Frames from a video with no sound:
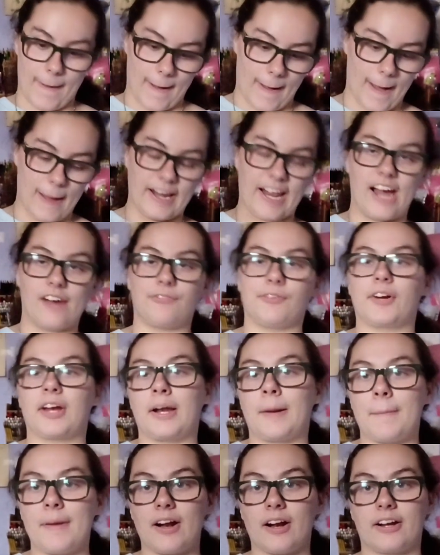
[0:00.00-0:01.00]

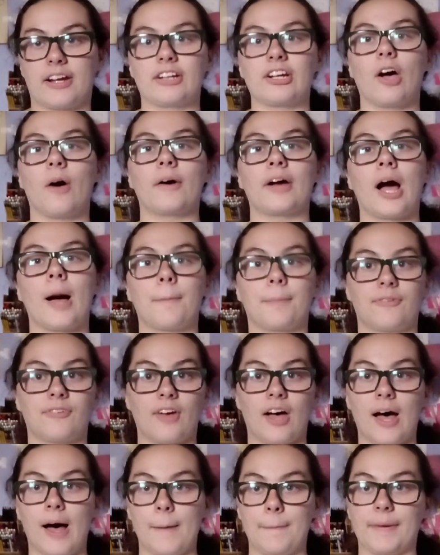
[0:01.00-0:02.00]
African American going up
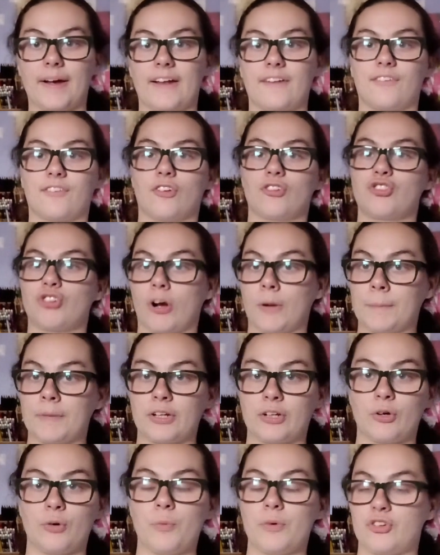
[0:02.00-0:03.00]
against a
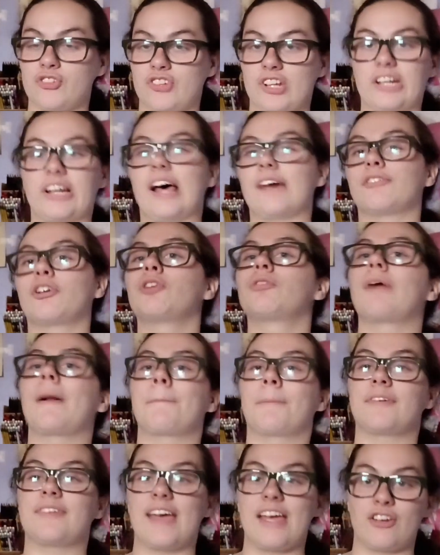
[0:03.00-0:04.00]
German which didn't have a good
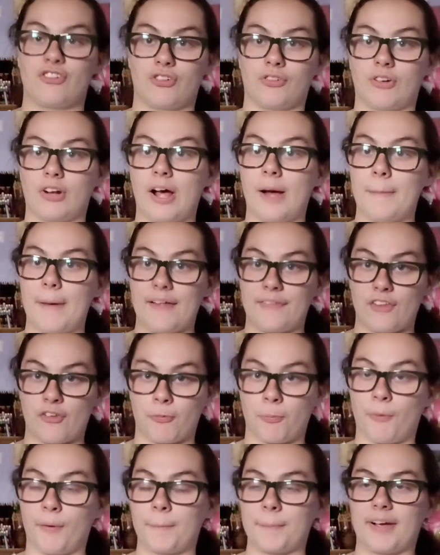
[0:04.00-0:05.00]
reputation about this
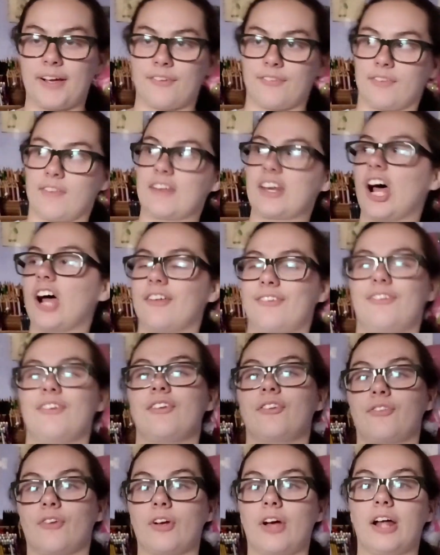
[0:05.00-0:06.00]
point because of the
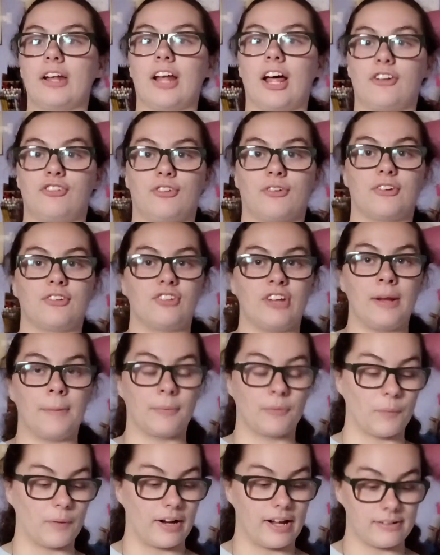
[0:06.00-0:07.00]
Nazi regime
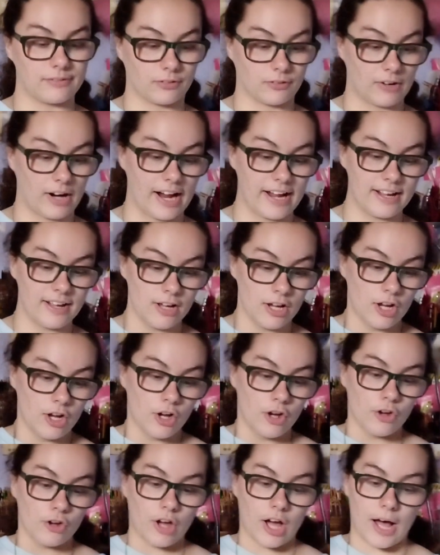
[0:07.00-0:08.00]
and whatever, right?
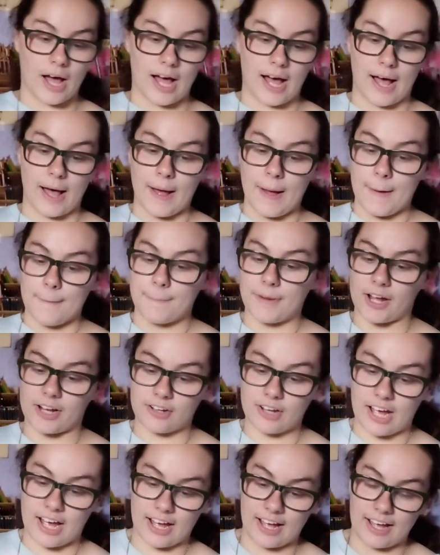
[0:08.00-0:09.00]

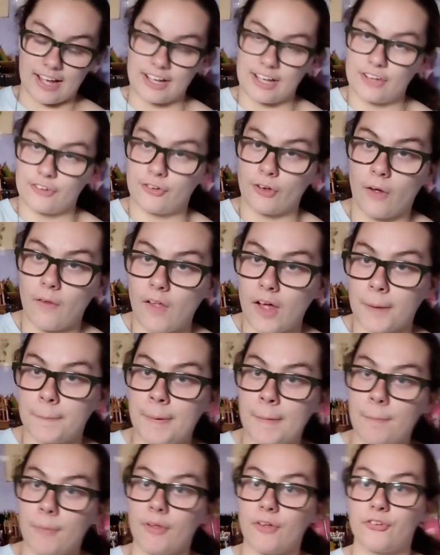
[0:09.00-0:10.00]
But so a lot of
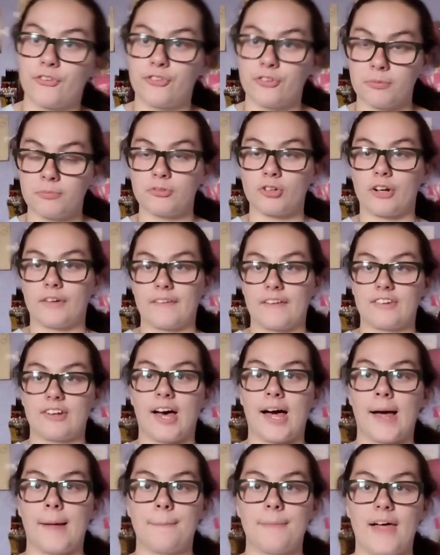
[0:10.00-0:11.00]
people assumed during the
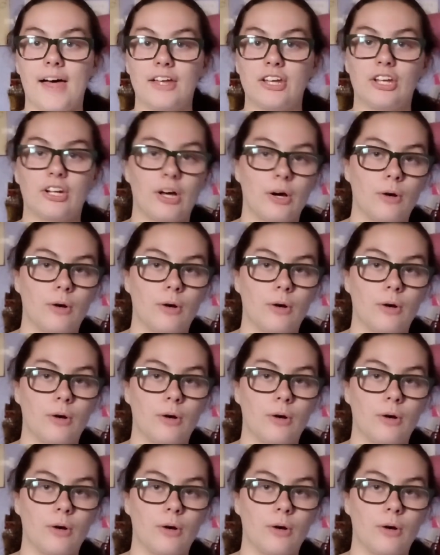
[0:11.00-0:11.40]
time that